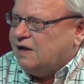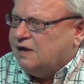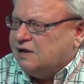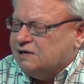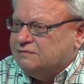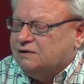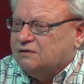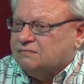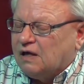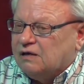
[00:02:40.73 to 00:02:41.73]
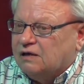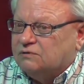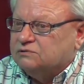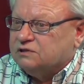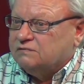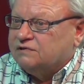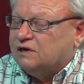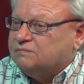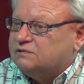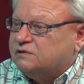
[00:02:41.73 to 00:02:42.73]
And he was living
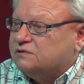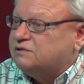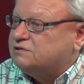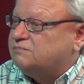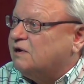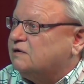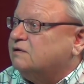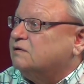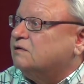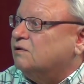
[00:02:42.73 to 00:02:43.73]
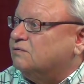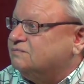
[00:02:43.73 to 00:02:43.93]
up until just about a year ago.